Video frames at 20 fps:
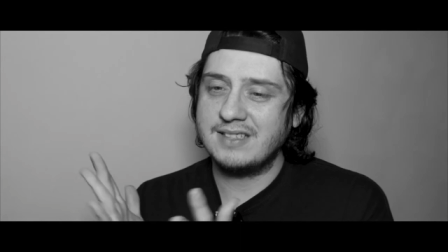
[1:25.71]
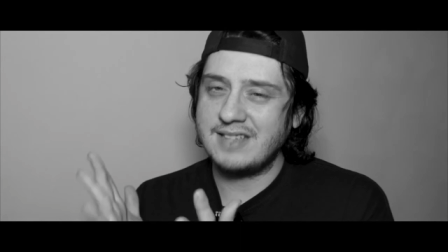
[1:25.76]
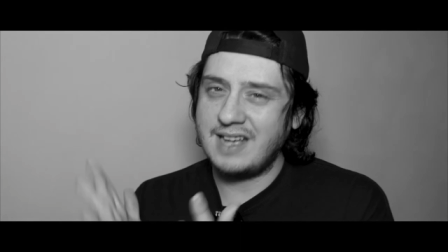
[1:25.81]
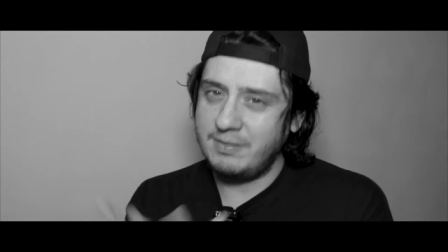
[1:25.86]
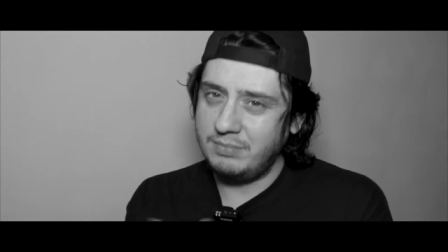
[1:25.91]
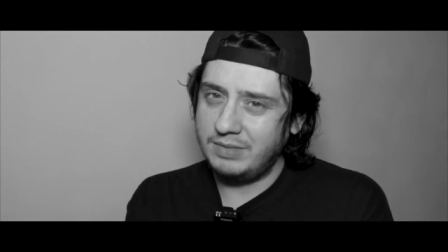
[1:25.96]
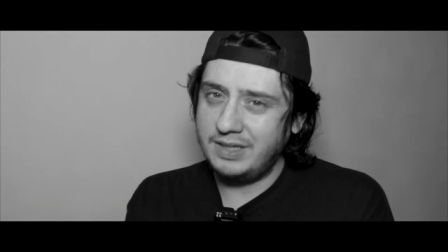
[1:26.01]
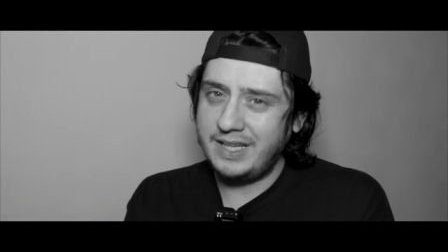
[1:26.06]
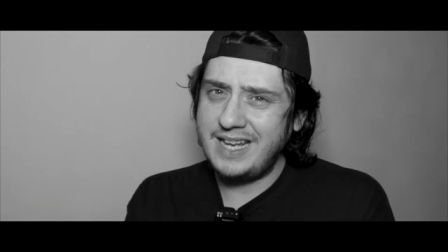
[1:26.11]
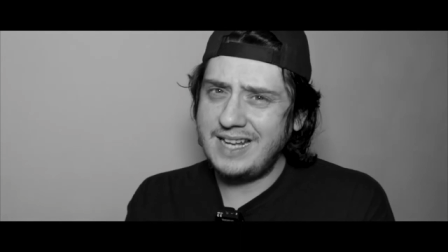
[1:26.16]
I'm
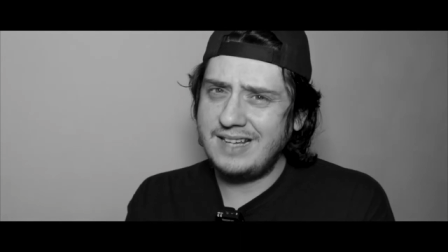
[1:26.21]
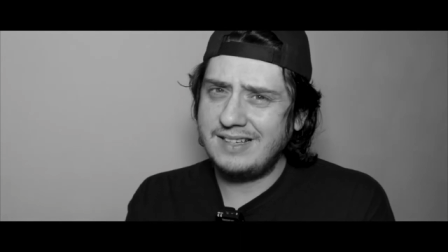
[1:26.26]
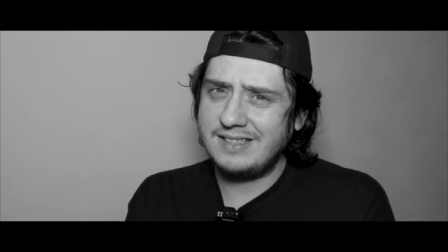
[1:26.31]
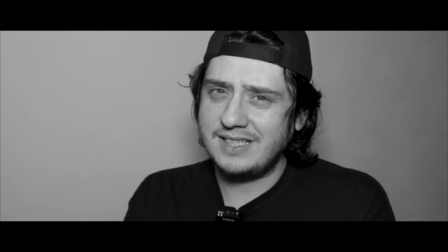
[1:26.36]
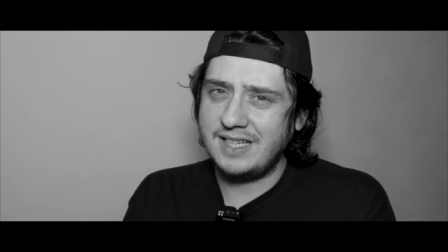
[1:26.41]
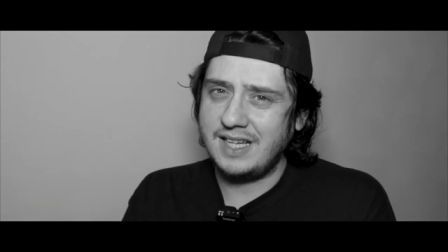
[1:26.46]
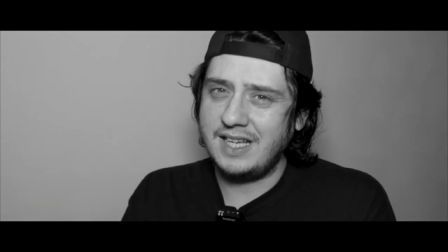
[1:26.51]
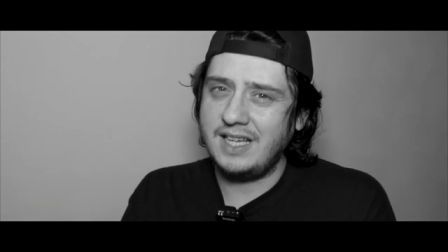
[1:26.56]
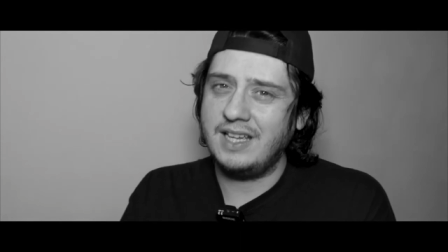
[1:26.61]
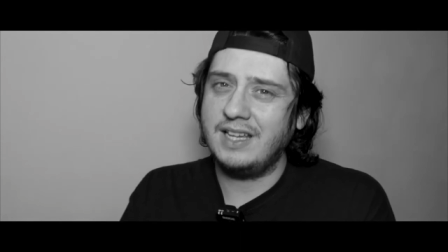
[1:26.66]

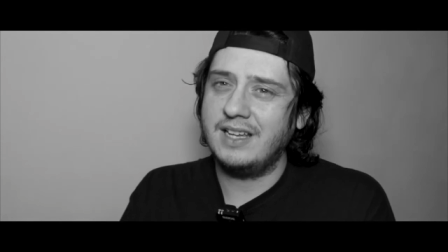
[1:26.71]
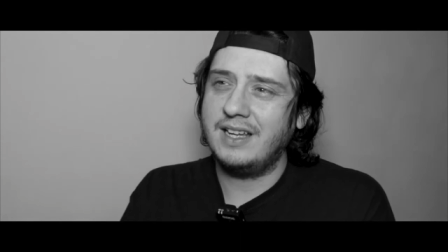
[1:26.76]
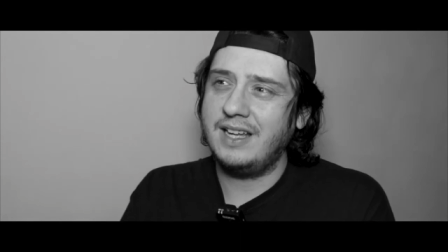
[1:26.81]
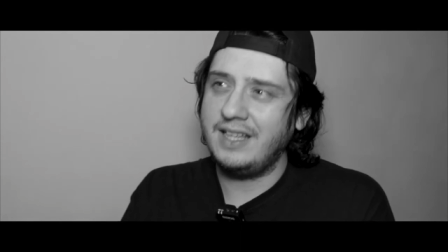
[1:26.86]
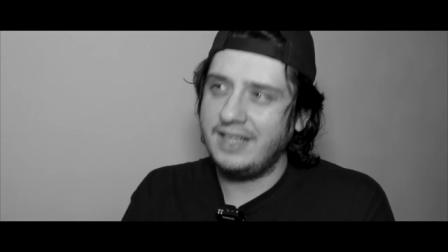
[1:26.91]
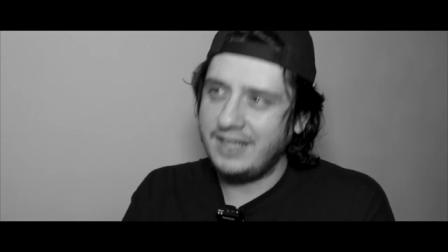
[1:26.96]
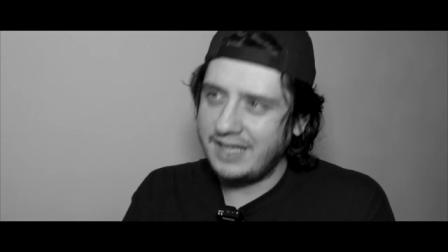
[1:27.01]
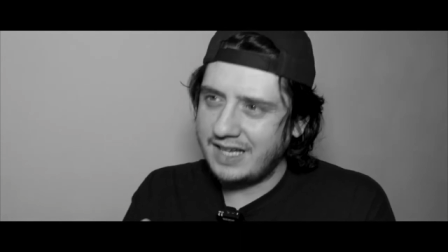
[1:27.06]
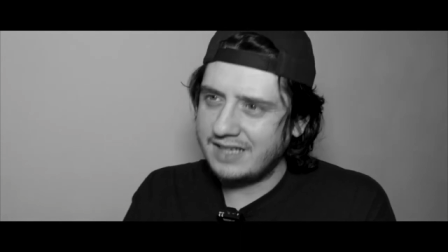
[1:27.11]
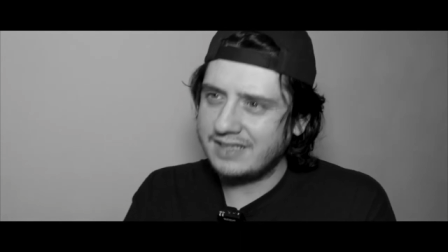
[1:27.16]
lazy.
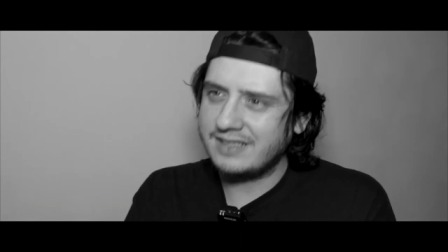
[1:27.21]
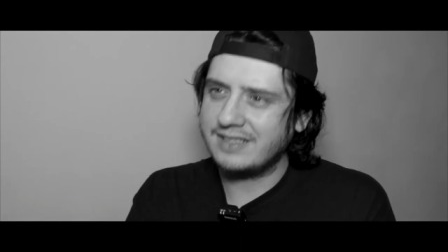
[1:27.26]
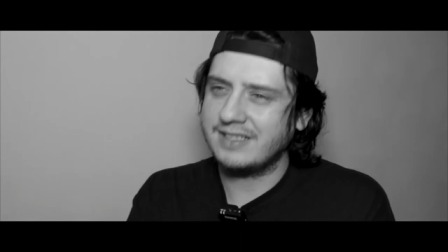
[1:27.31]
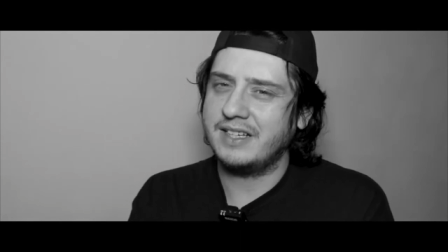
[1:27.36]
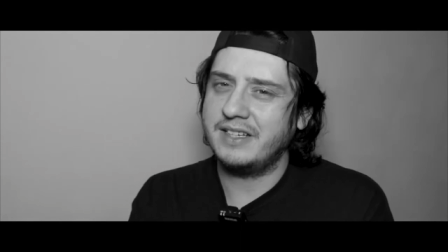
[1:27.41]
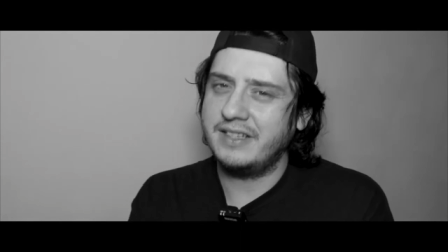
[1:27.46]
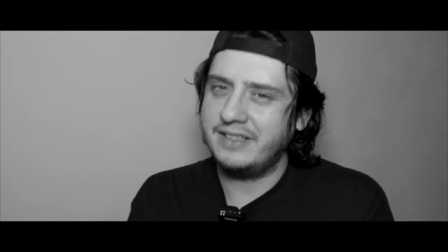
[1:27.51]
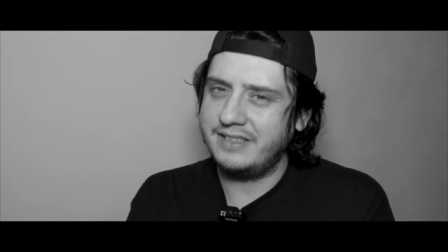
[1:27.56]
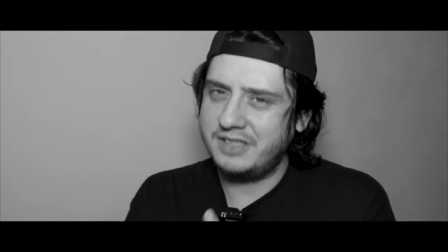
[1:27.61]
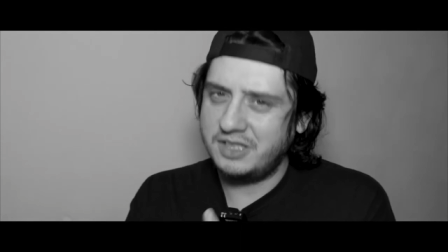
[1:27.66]
Yes,
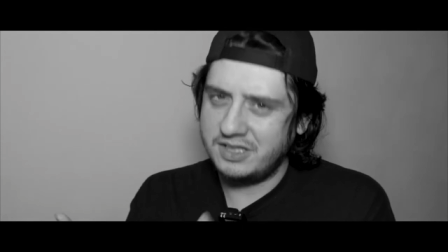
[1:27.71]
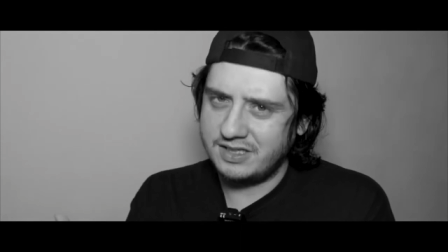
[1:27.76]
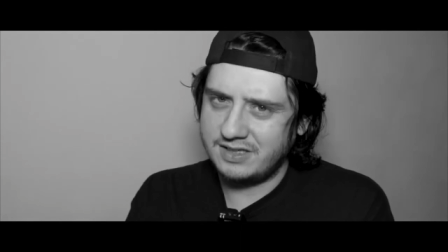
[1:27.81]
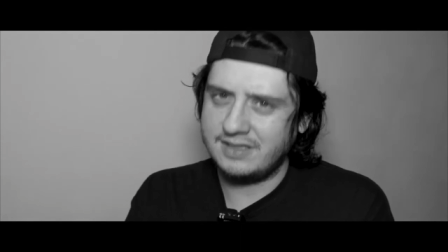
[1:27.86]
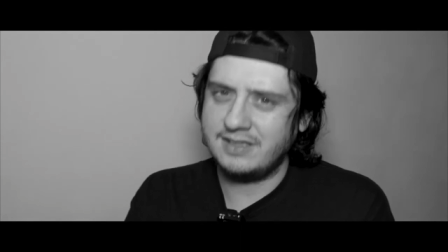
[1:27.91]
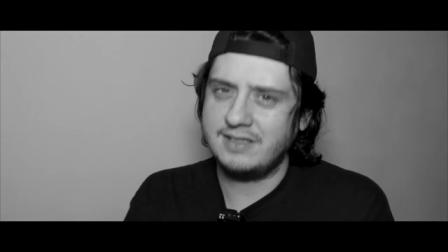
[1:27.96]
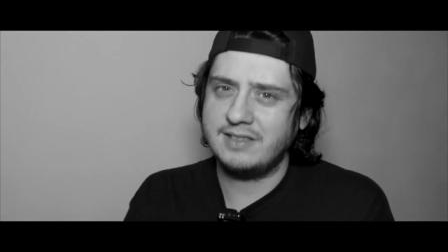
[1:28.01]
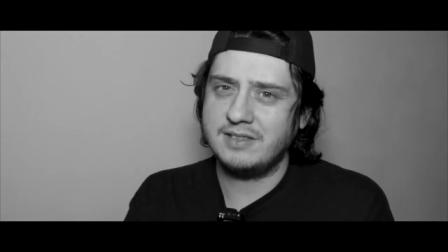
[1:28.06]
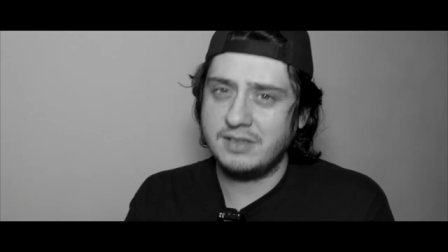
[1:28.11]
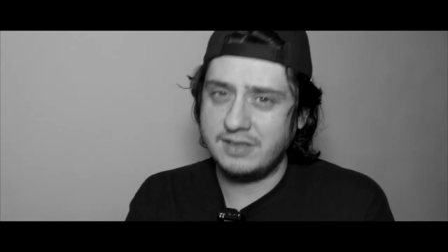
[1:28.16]
I just